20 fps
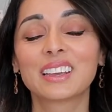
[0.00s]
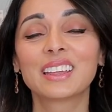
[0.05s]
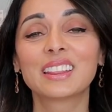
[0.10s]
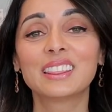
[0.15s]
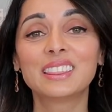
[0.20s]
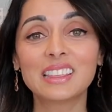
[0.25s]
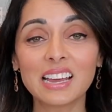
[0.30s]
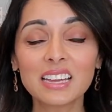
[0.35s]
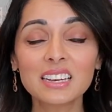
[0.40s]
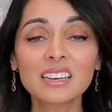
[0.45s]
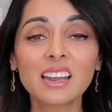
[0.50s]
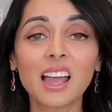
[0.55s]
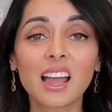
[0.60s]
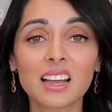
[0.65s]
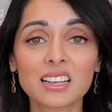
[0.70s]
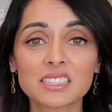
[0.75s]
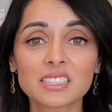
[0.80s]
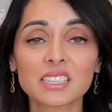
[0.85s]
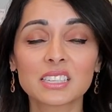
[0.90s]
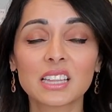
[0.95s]
Then
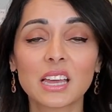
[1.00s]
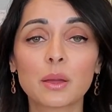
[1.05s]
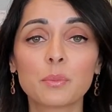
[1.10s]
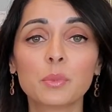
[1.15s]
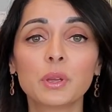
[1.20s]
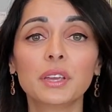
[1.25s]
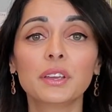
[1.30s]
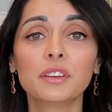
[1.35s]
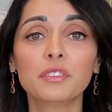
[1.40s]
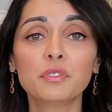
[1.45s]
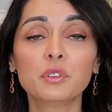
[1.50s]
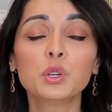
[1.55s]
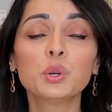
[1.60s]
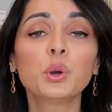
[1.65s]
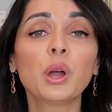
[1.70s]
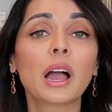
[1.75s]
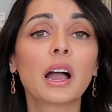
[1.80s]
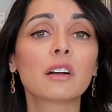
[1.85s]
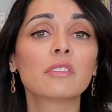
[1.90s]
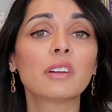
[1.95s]
ask them if
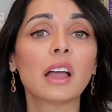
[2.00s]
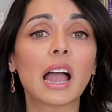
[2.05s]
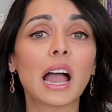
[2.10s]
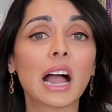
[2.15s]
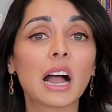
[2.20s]
you have